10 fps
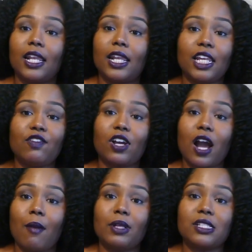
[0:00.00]
leave the
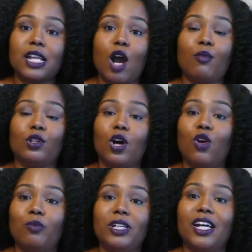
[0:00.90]
comments down
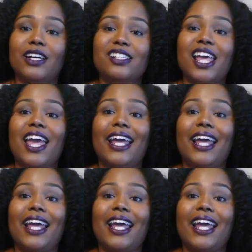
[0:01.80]
below, because